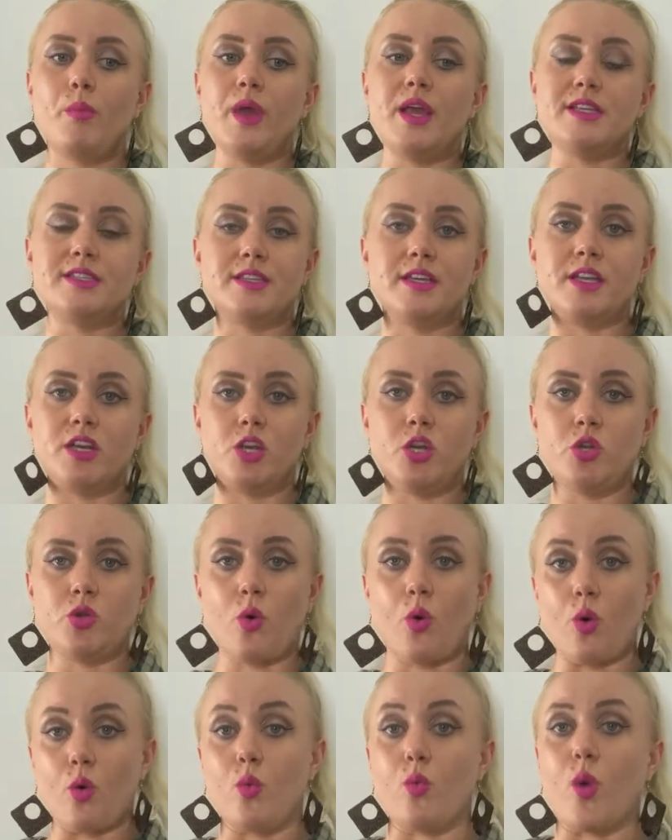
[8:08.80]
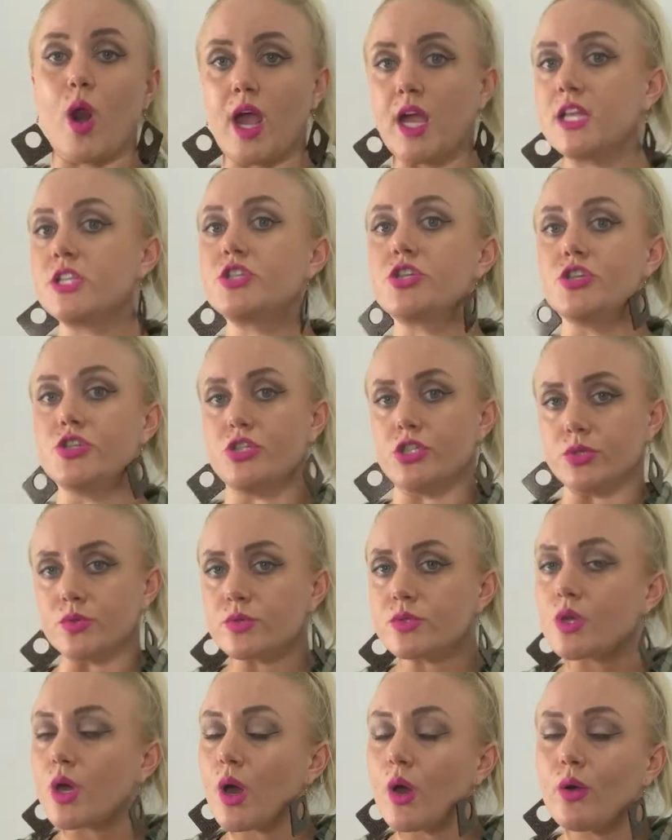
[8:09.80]
Is it your right to do
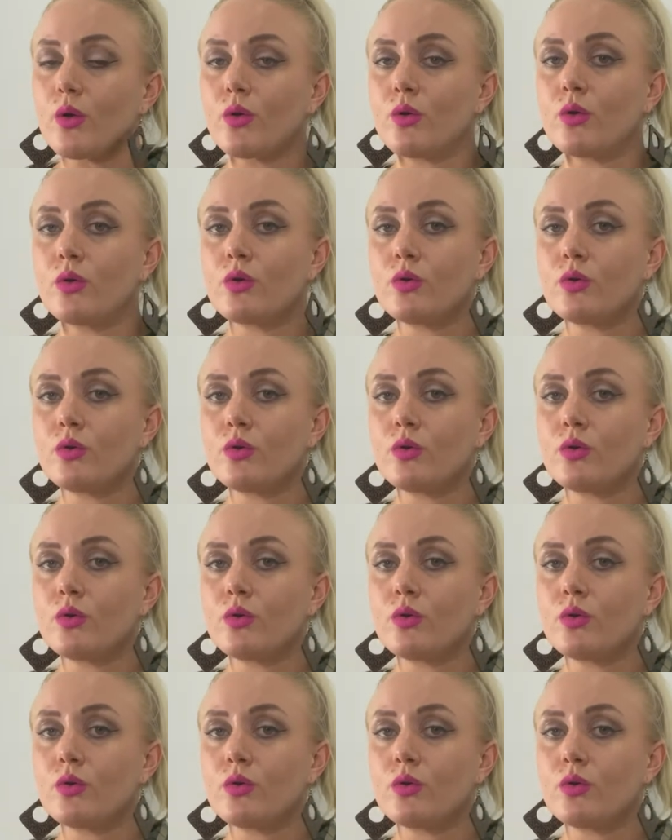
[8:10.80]
so?